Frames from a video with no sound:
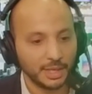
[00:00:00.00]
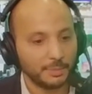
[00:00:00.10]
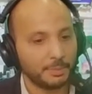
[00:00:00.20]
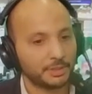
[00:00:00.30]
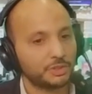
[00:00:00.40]

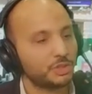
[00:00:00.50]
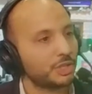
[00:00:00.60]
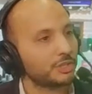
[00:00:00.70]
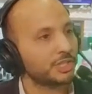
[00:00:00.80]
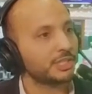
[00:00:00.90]
But
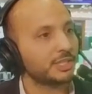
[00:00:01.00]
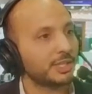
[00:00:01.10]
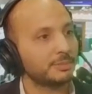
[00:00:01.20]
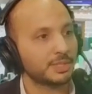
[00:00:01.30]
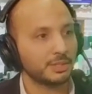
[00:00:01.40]
charging time
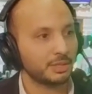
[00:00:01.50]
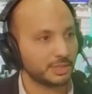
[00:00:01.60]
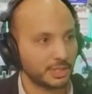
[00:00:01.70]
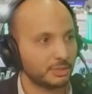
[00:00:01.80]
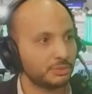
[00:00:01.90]
does not
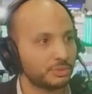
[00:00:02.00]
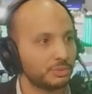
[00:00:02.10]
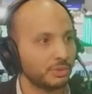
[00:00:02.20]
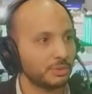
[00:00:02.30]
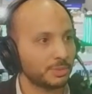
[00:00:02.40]
take too
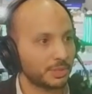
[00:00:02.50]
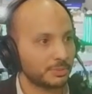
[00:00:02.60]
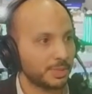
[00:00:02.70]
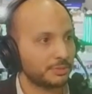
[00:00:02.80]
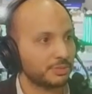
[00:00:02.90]
long because
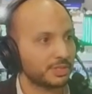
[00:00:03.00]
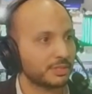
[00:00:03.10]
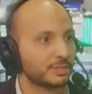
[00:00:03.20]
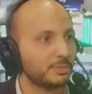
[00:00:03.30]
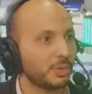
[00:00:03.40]
batteries are
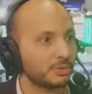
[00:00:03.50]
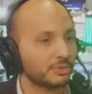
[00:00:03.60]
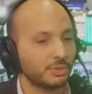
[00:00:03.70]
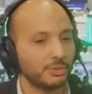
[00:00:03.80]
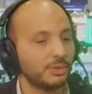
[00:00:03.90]
small.
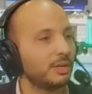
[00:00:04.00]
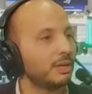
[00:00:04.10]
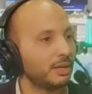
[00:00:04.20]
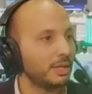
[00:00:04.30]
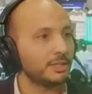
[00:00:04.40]
So uh,
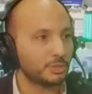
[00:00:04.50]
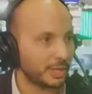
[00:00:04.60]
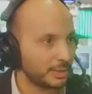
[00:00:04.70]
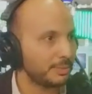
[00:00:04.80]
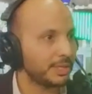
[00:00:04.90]

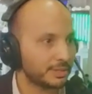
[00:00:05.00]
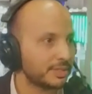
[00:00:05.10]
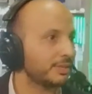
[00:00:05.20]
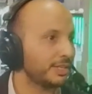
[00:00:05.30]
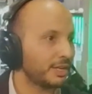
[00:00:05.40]
20 minutes
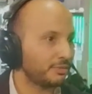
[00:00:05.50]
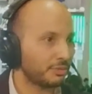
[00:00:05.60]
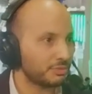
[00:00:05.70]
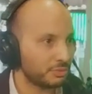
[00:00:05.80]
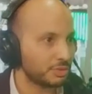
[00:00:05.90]
are enough for
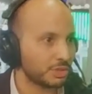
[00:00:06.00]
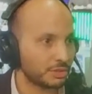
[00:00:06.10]
full charge.